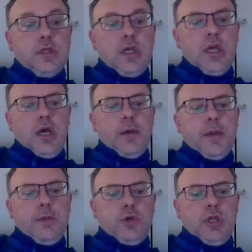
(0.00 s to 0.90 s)
I
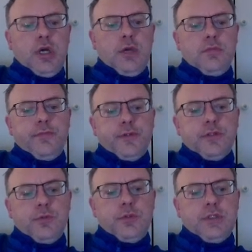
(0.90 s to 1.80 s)
mean, one line
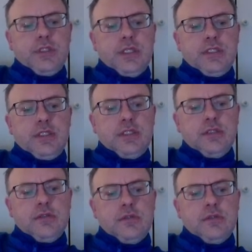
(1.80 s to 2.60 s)
possible was this,